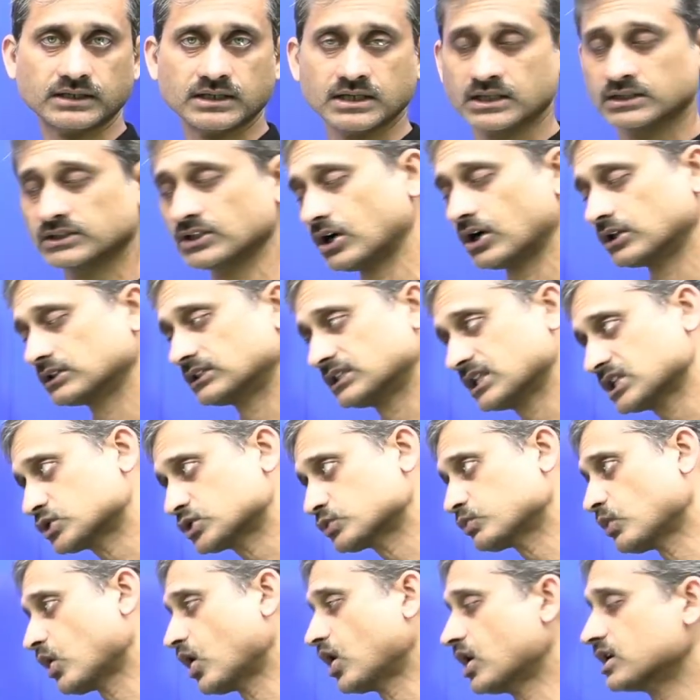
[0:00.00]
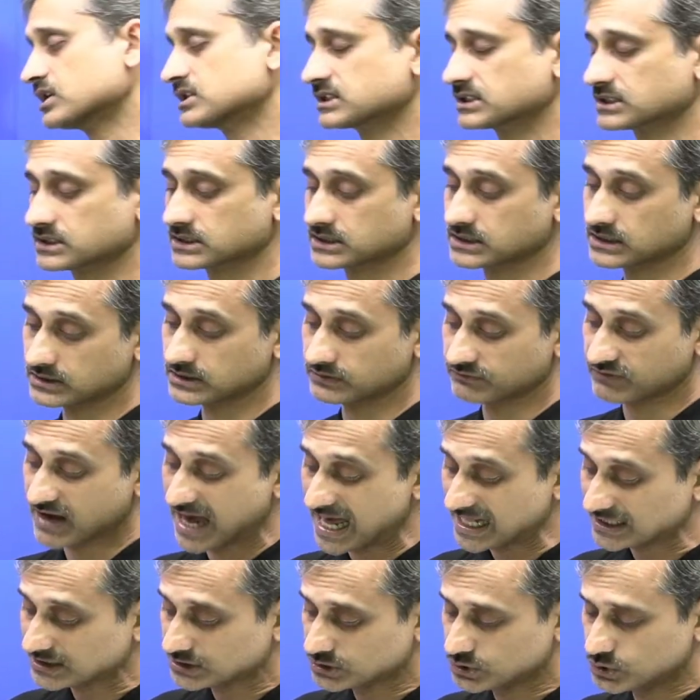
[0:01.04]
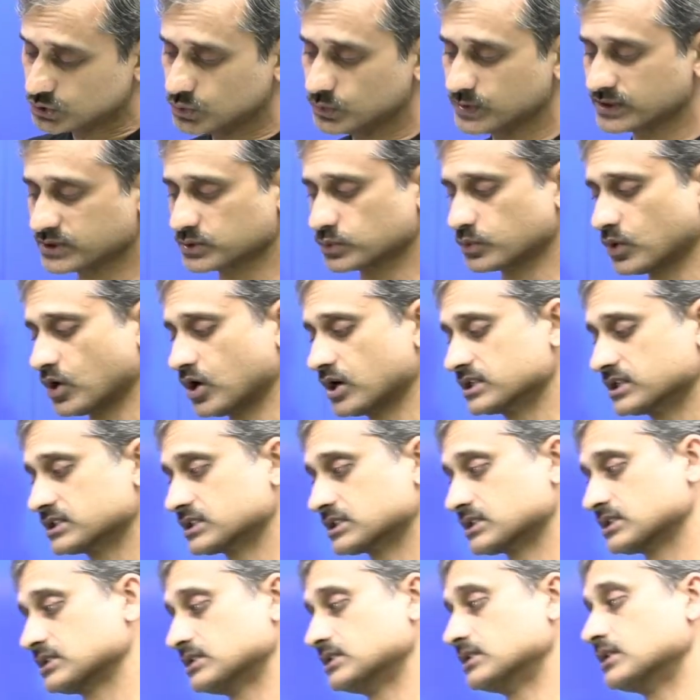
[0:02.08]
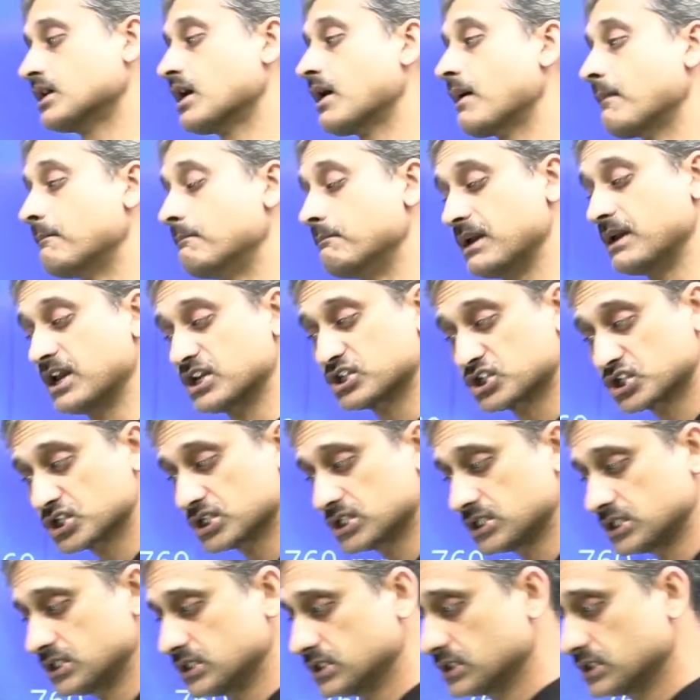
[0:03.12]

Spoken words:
Now this was the value which was measured,